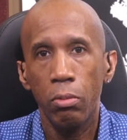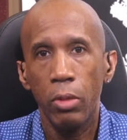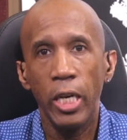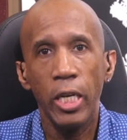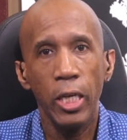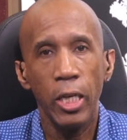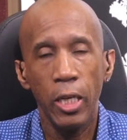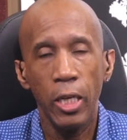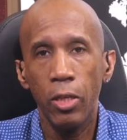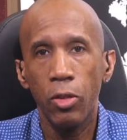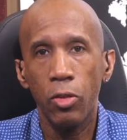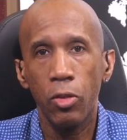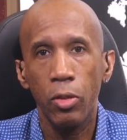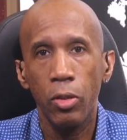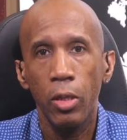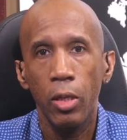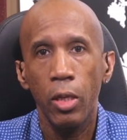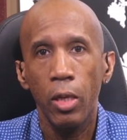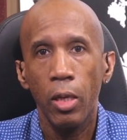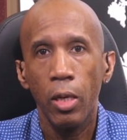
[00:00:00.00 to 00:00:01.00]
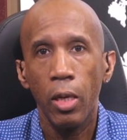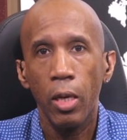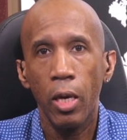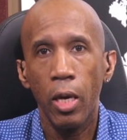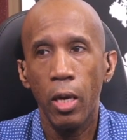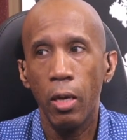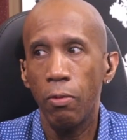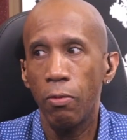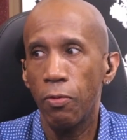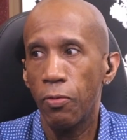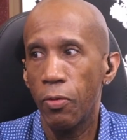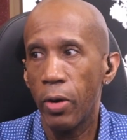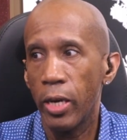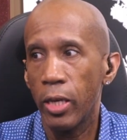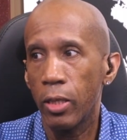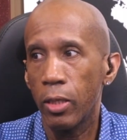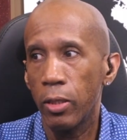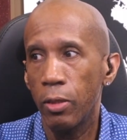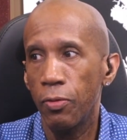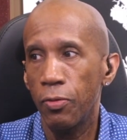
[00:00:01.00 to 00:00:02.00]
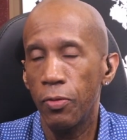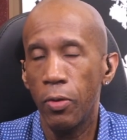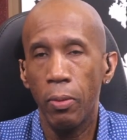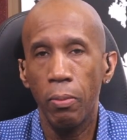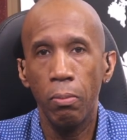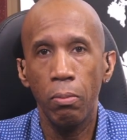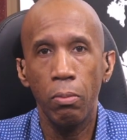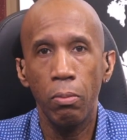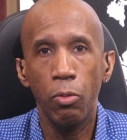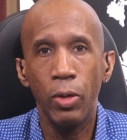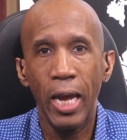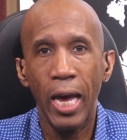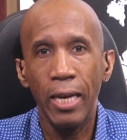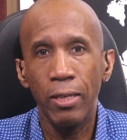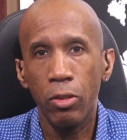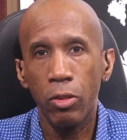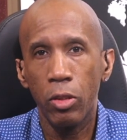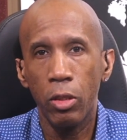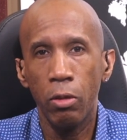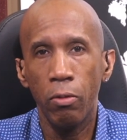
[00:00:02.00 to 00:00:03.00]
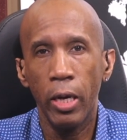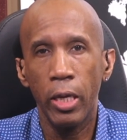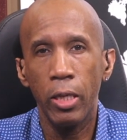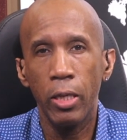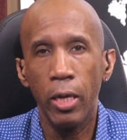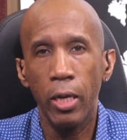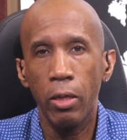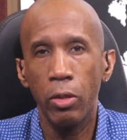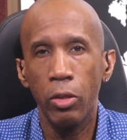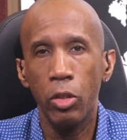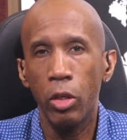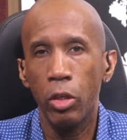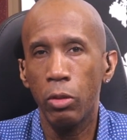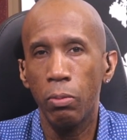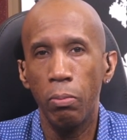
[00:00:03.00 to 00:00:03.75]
And it is. And frankly, from what I see right now, it just